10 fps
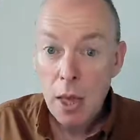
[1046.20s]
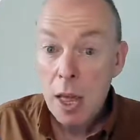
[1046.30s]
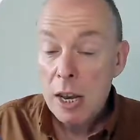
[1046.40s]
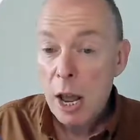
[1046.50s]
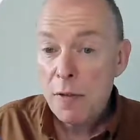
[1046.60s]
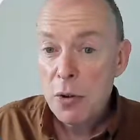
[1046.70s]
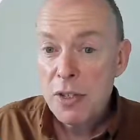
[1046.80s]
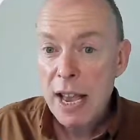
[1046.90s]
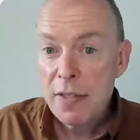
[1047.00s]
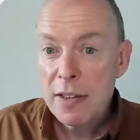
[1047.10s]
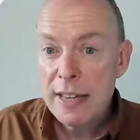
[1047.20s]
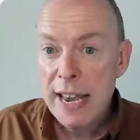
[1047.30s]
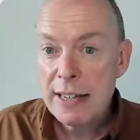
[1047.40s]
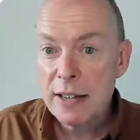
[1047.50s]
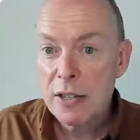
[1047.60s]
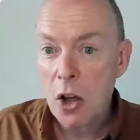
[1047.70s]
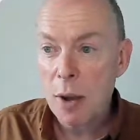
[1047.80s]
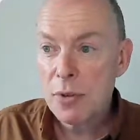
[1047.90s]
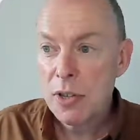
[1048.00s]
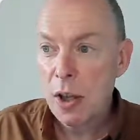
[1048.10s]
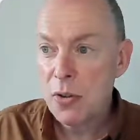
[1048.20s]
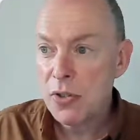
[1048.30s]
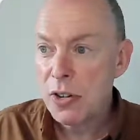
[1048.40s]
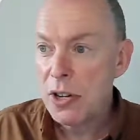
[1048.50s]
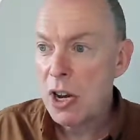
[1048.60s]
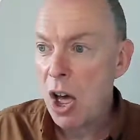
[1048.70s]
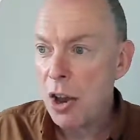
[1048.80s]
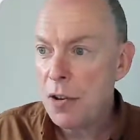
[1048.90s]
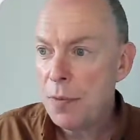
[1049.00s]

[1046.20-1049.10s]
Now if you set the date and time styles to none,